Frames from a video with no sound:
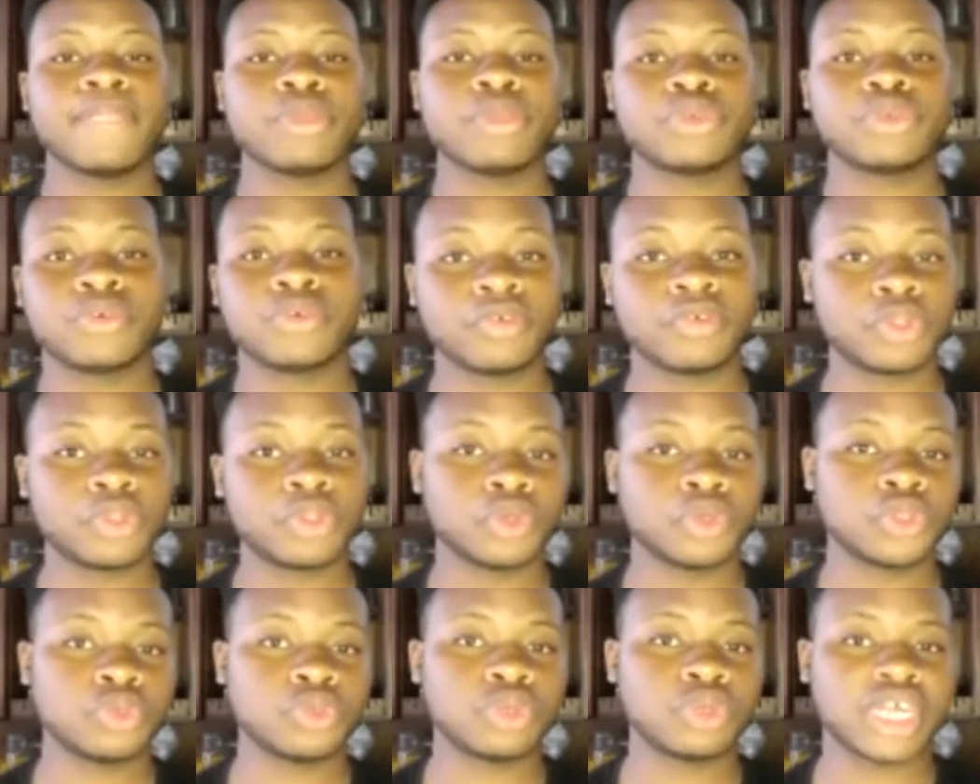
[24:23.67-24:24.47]
So for
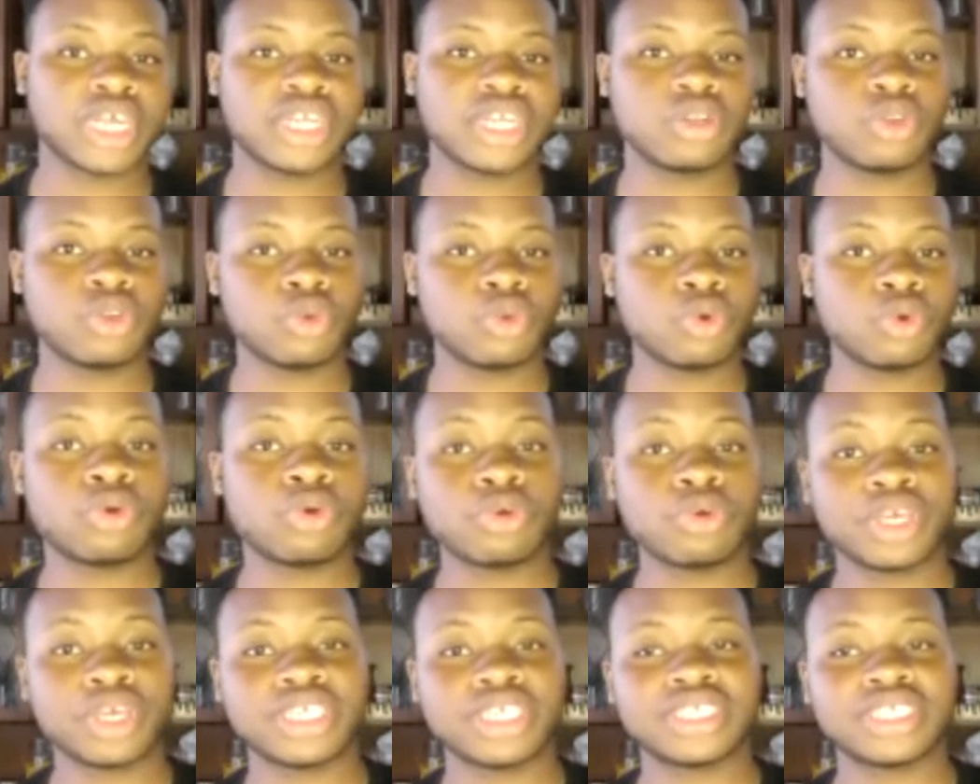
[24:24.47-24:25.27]
those who write
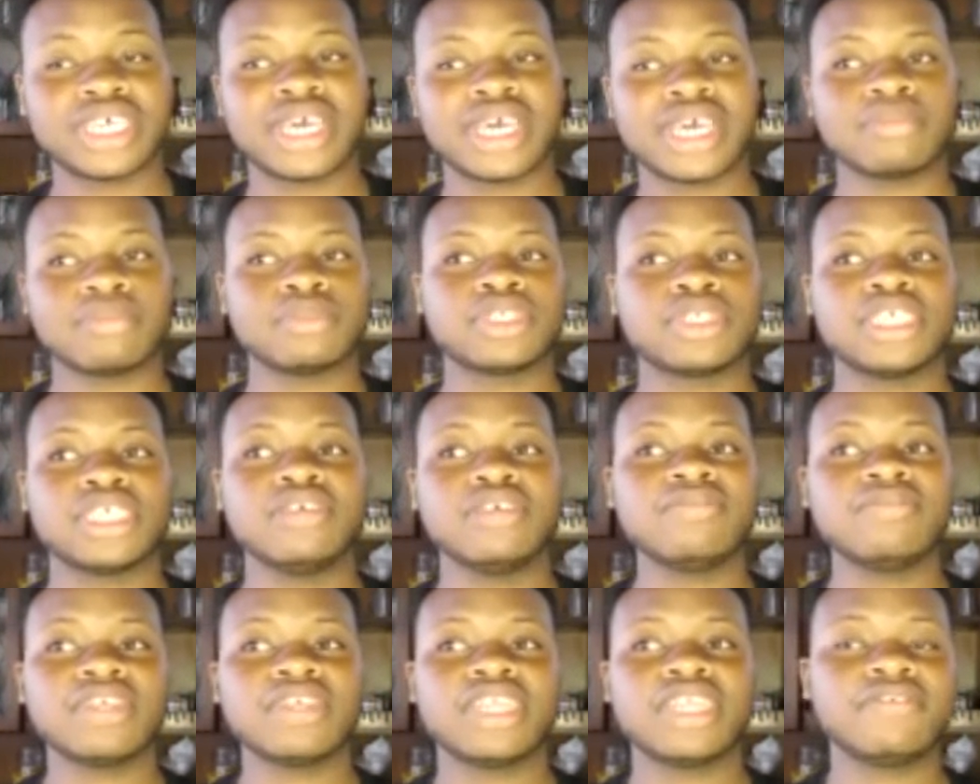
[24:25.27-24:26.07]
local exams,
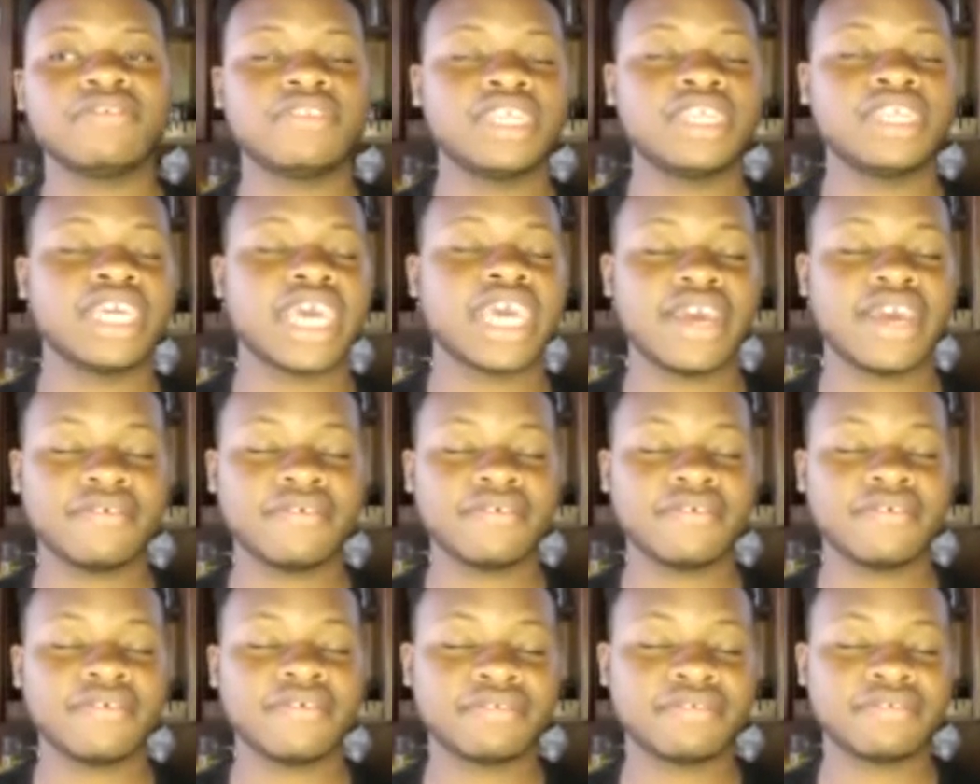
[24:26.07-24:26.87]
even if they
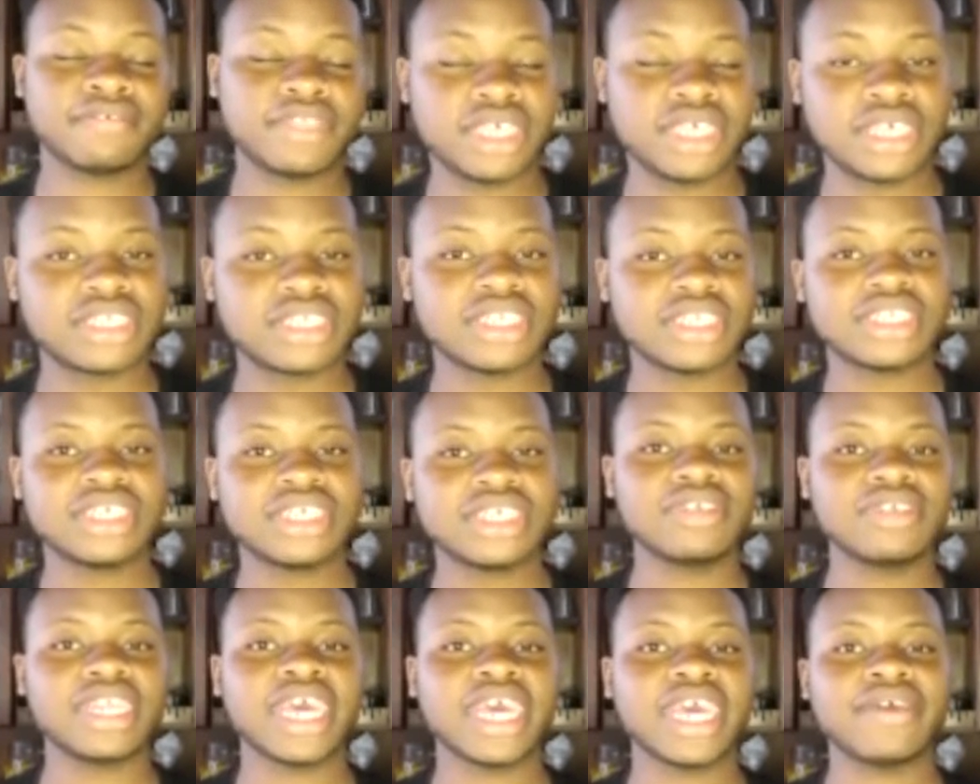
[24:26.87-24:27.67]
have the
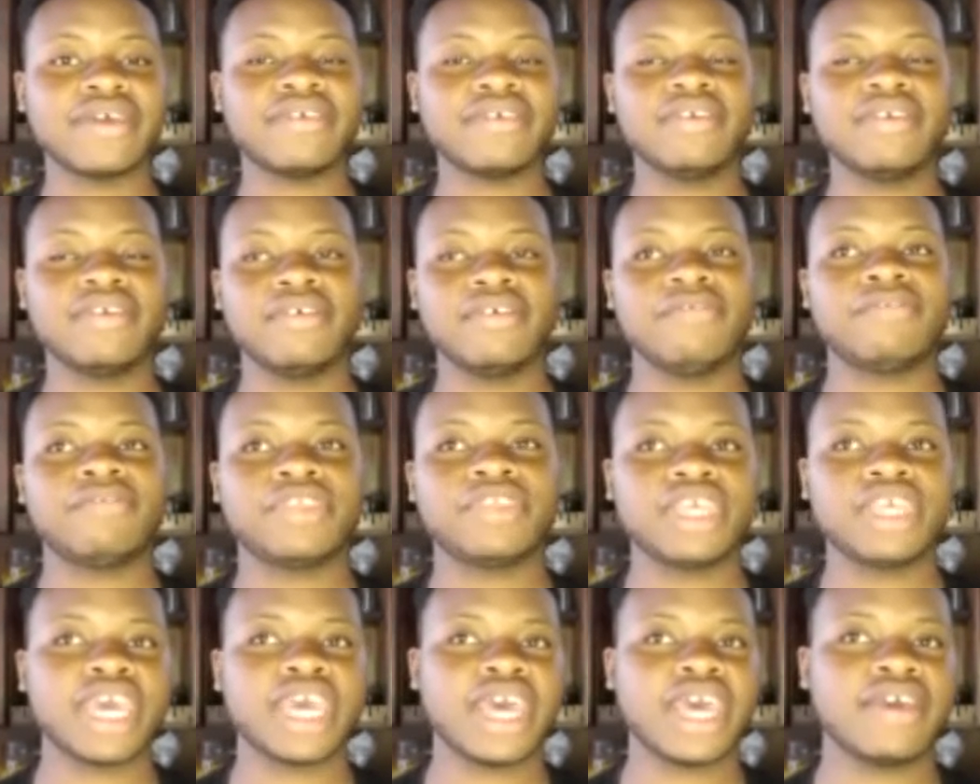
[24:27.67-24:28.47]
internet, even
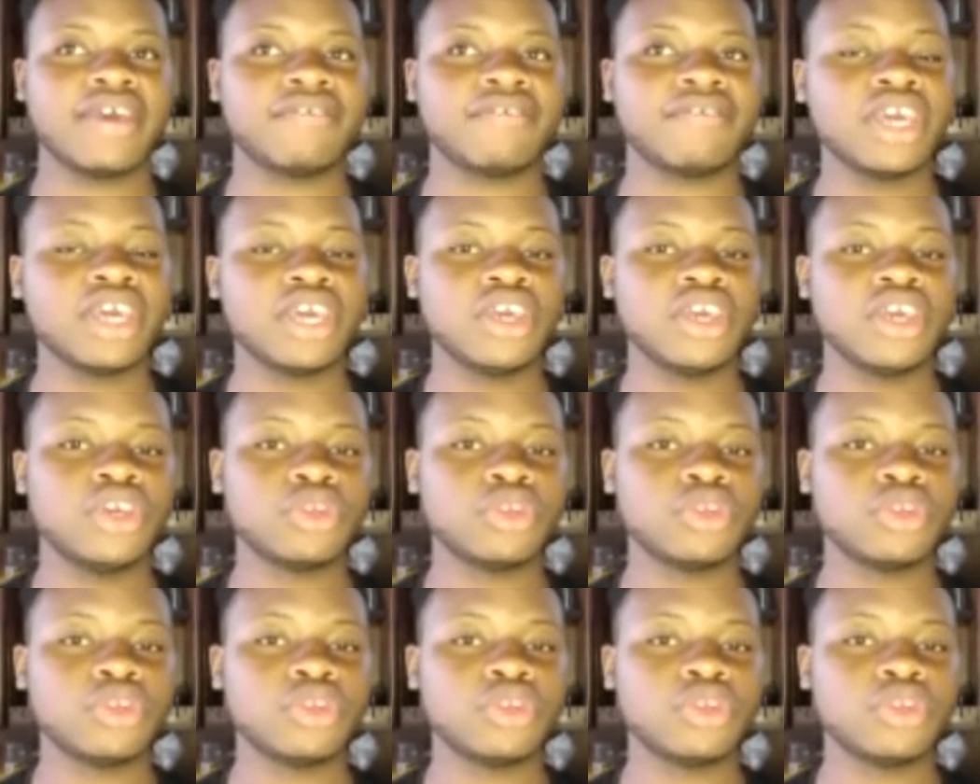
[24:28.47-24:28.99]
if they have